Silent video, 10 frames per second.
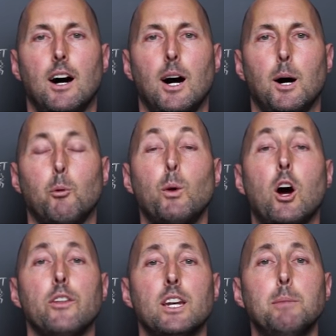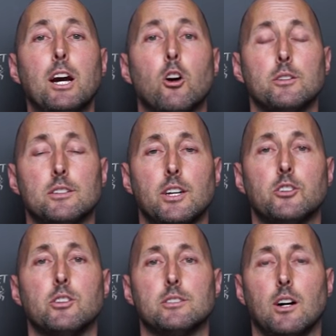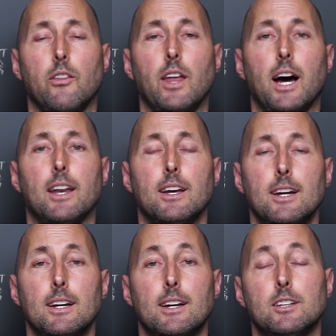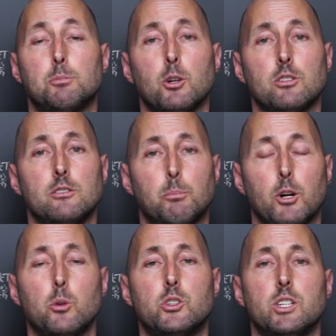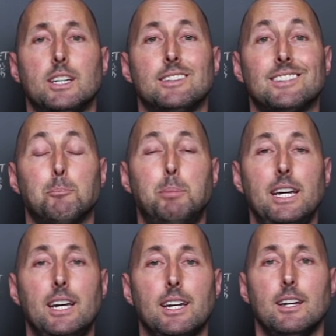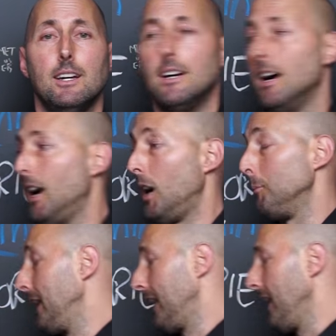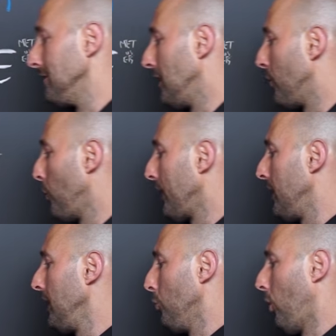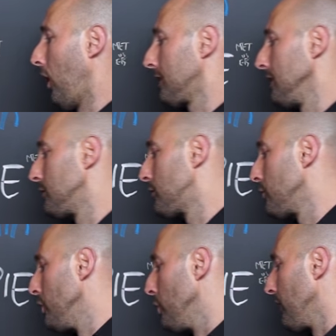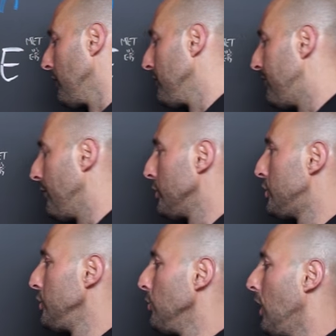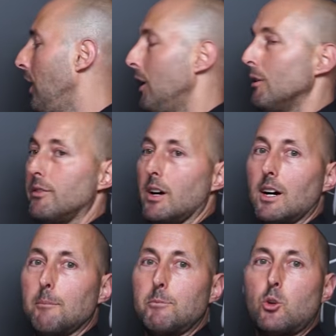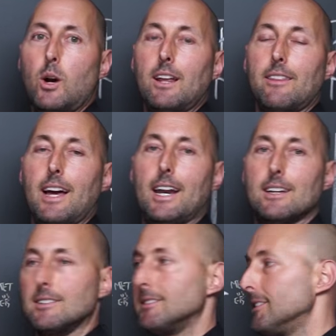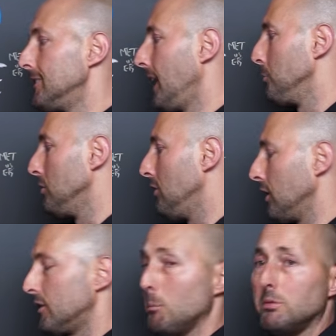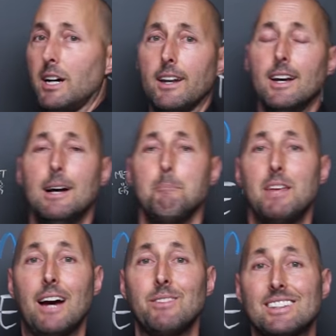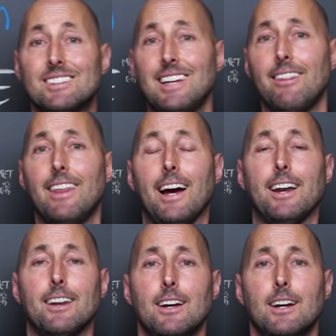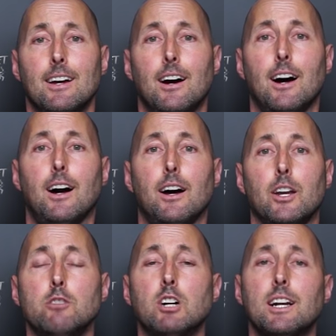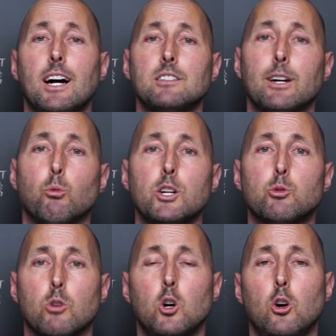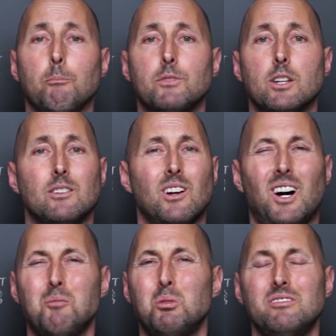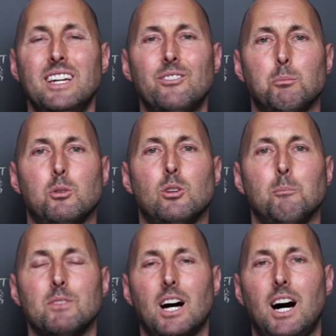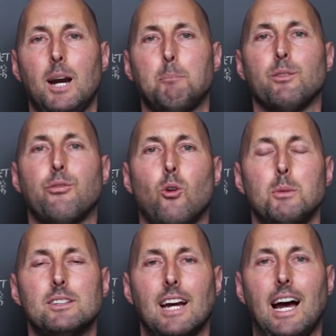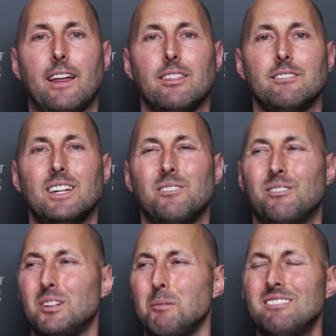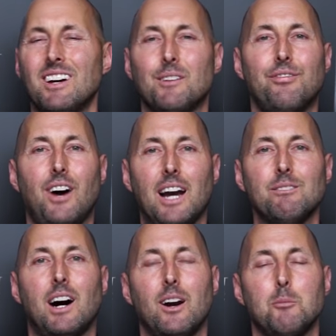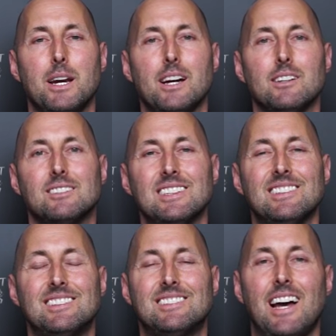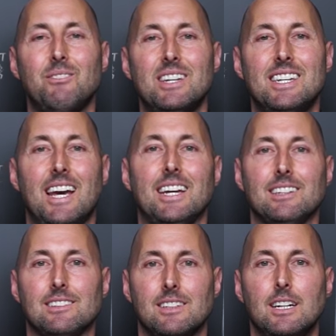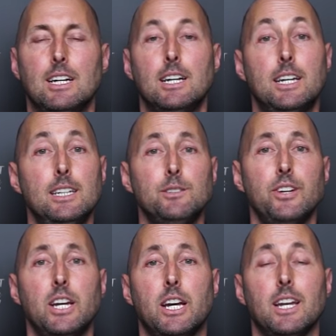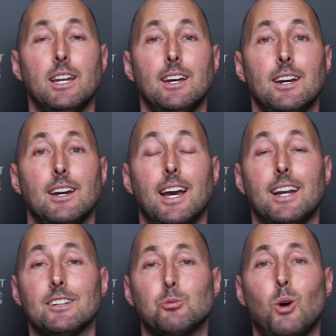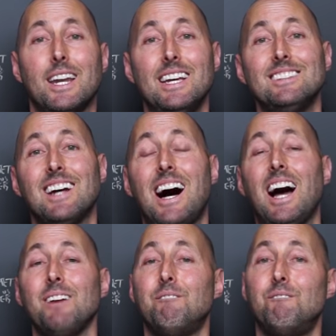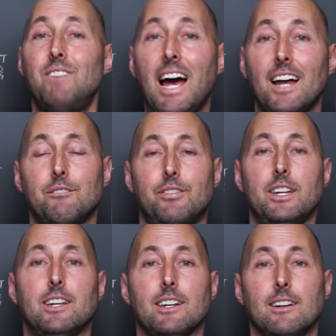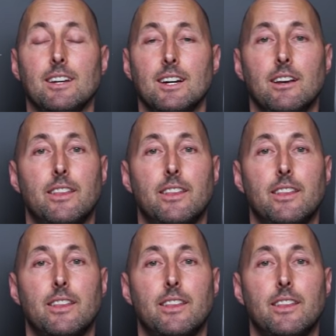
Um, and we all need to make our own decisions on that. His personal approach is the Pegan. Um, and again, I love the way that he walked us through the virtue of uh, creating that as a sustainable long-term plan. Having said that, uh, you look at guys like Rich Roll, unbelievable high-performance athlete, something like five Ironmans in seven days. He's vegan, and guess what? He's high-fat vegan.